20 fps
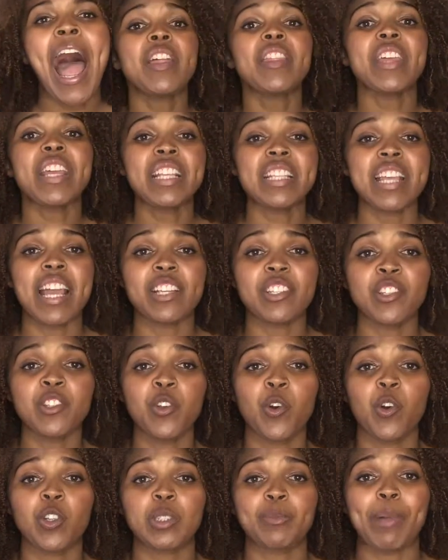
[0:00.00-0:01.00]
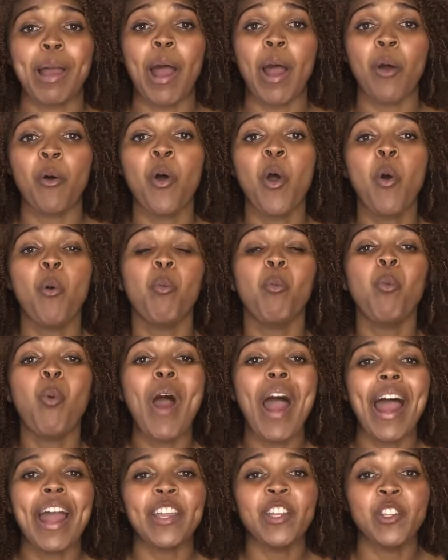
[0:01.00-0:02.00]
This section talks about
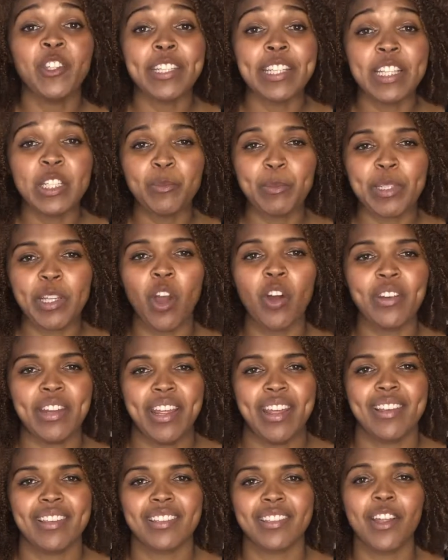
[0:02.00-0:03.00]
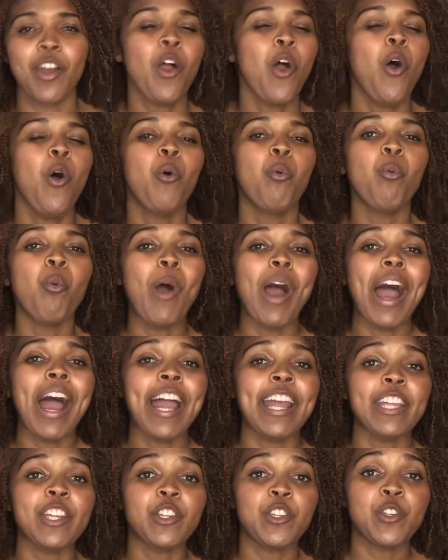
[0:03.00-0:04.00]
why you need to be honest,
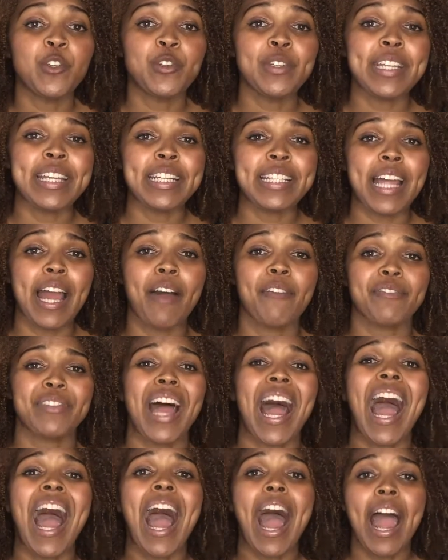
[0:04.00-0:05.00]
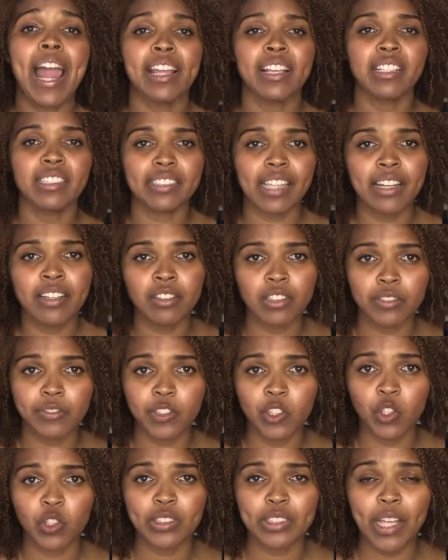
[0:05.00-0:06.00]
why you need to have the highest standards
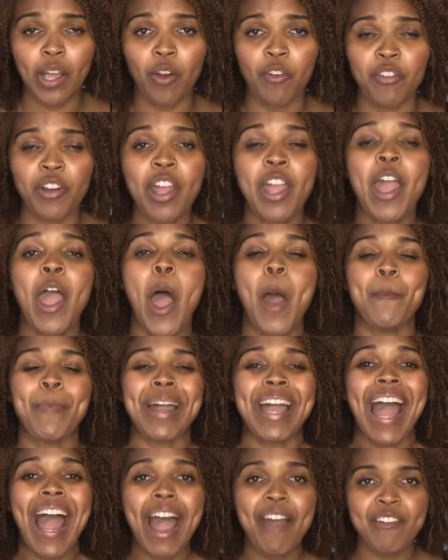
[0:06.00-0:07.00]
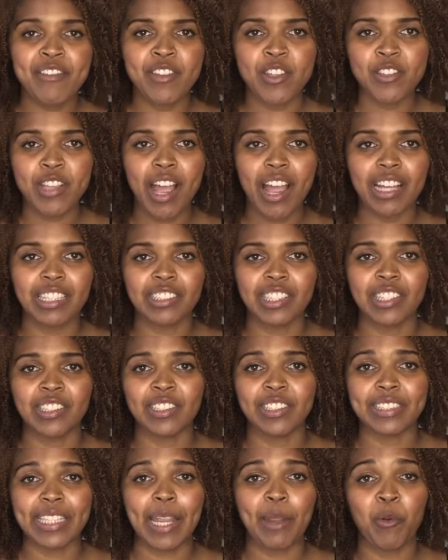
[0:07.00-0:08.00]
for yourself. And by having those high
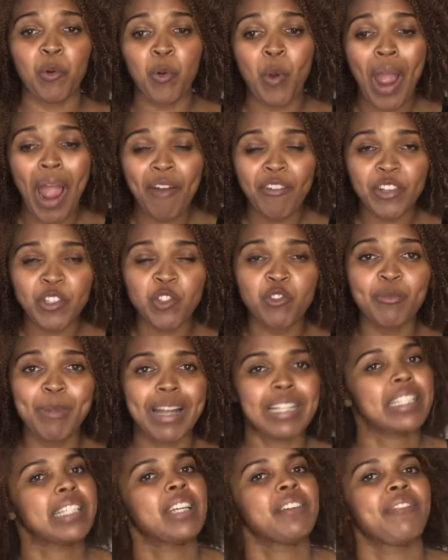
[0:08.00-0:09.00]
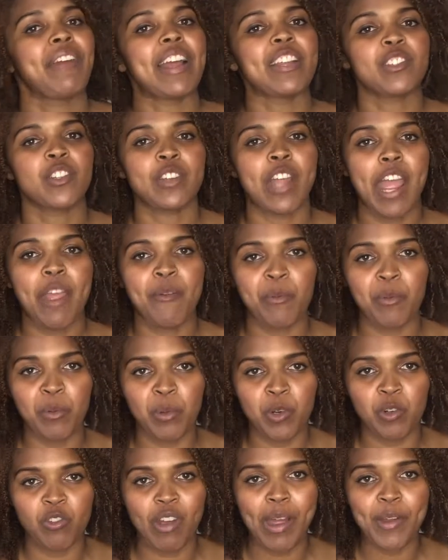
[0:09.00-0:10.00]
standards, it will have a dramatic effect on
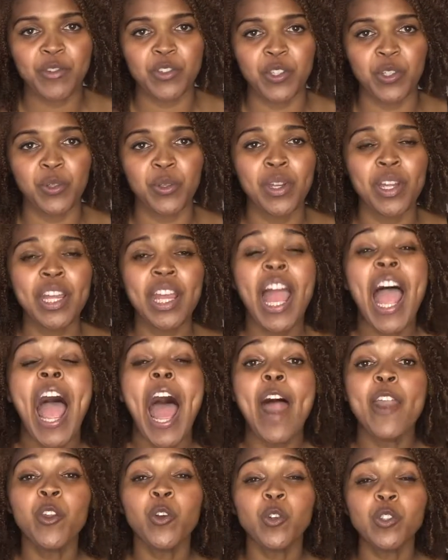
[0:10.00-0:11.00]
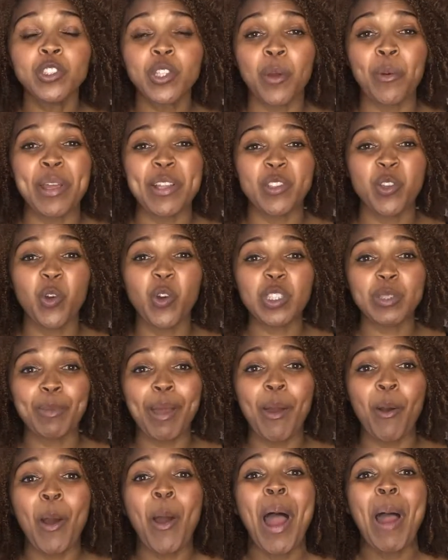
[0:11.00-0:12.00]
everyone around you. And also it talks
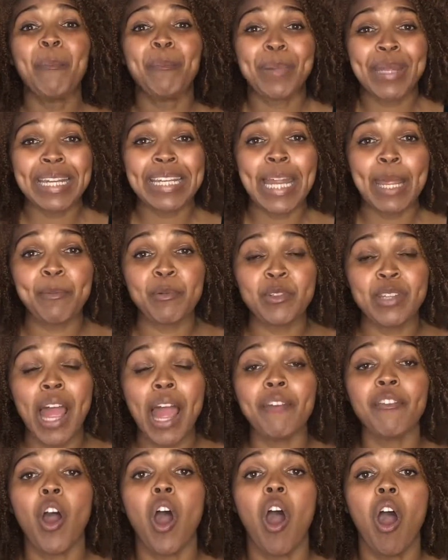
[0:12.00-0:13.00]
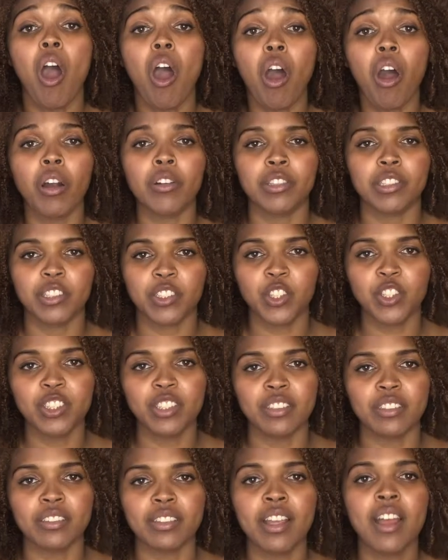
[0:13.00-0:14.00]
about being able to have hard
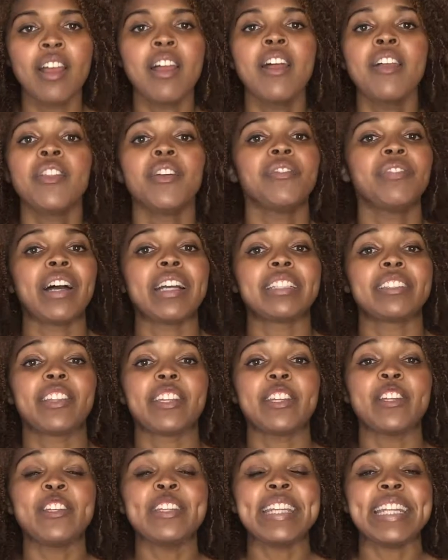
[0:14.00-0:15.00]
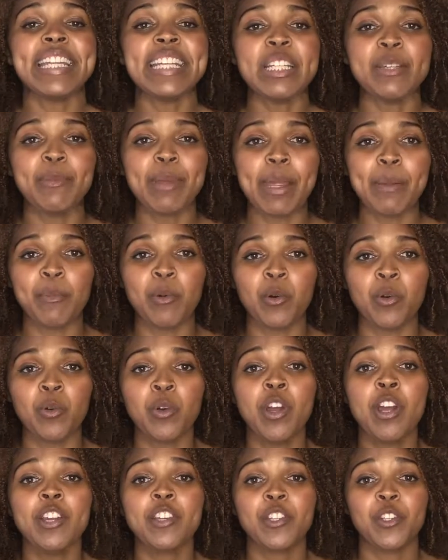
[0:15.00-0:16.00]
discussions. The fact that you need to be
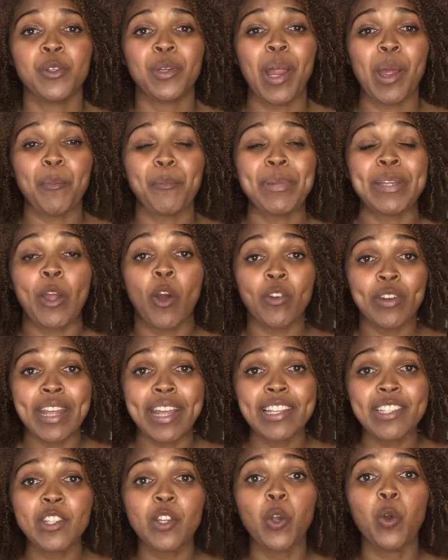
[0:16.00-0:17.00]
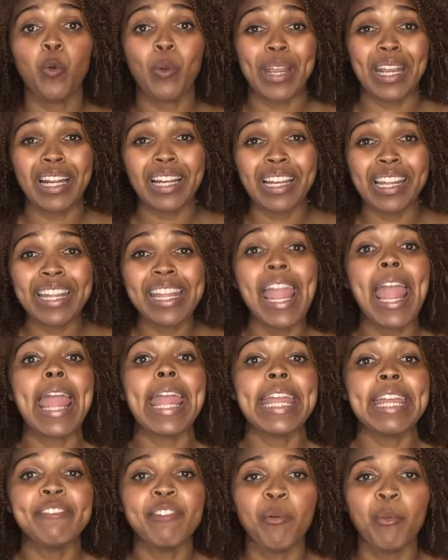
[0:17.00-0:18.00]
able to be honest quickly,
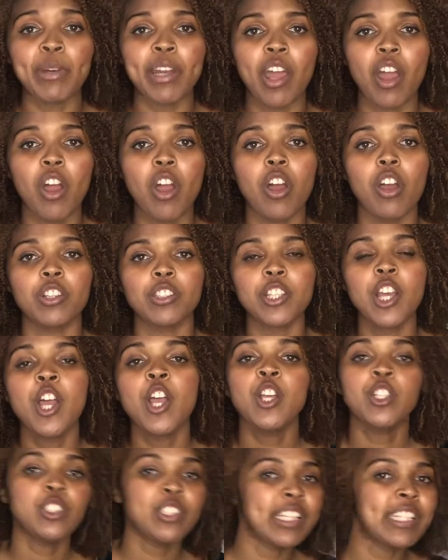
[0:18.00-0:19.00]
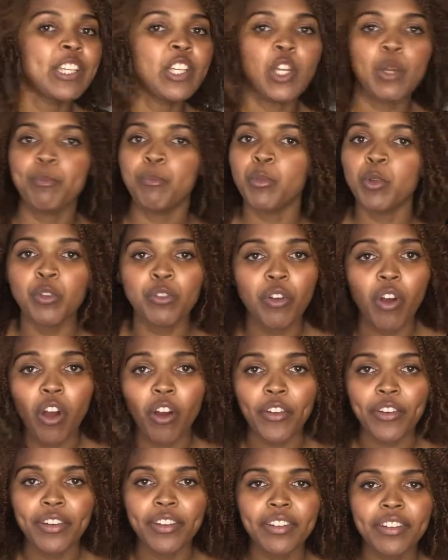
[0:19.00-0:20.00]
even when it hurts, so then you can move
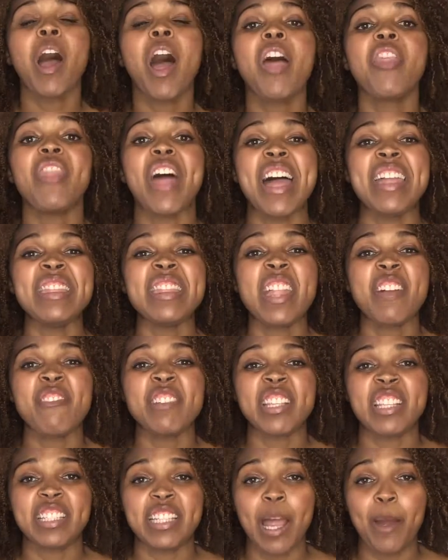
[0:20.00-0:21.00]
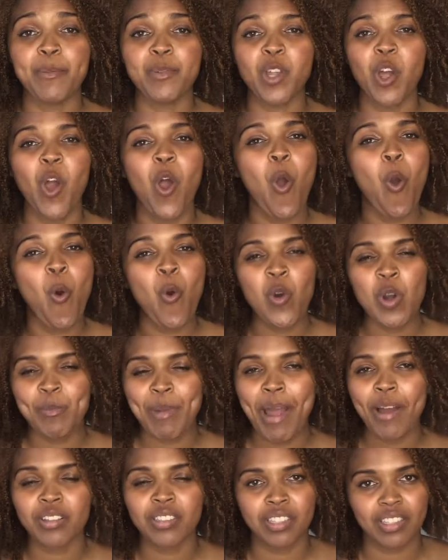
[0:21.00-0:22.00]
on. Then there is a chapter all
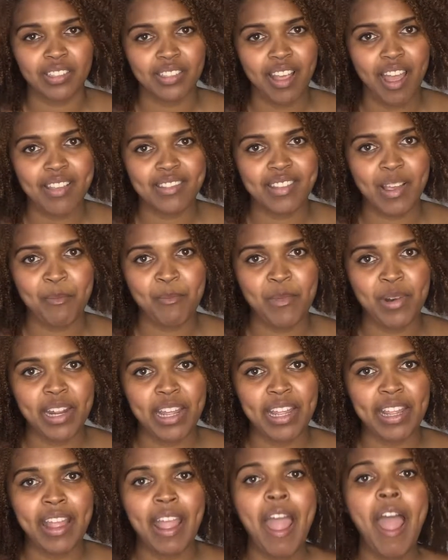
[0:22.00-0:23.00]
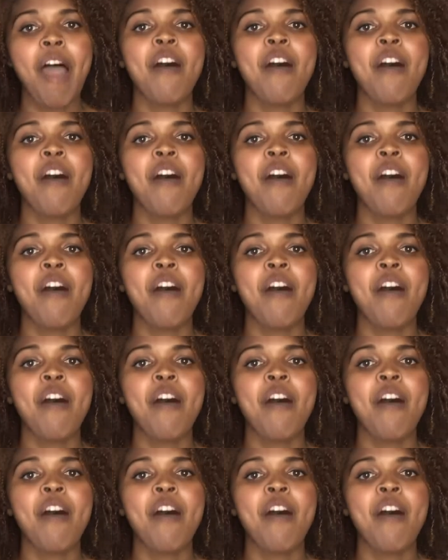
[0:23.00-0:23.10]
about success and money.